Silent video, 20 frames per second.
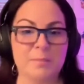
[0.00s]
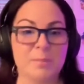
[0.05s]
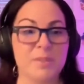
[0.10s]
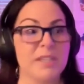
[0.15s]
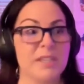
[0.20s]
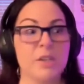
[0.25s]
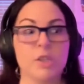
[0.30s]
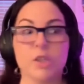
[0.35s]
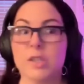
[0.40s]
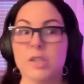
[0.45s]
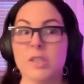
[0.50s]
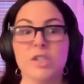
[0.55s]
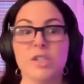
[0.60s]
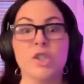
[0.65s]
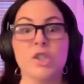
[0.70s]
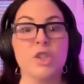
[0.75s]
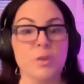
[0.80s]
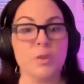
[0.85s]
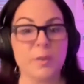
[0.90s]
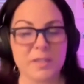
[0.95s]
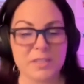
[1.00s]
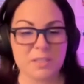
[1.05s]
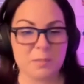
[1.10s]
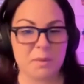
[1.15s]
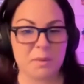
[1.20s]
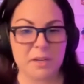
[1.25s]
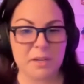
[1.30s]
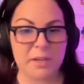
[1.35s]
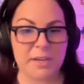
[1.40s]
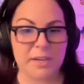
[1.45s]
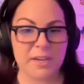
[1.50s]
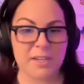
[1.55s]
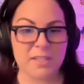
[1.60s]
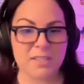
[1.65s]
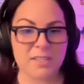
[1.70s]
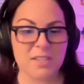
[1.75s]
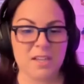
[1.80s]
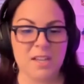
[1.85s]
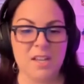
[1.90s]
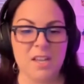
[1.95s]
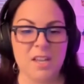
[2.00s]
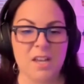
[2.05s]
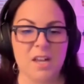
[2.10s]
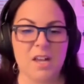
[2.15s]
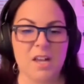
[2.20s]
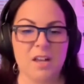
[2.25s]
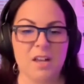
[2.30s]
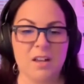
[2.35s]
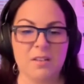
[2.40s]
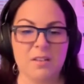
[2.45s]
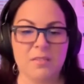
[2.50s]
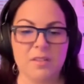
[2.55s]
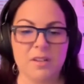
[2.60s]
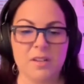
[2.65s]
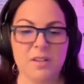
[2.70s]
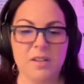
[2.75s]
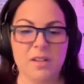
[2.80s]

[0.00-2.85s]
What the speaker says: potentially this new experience of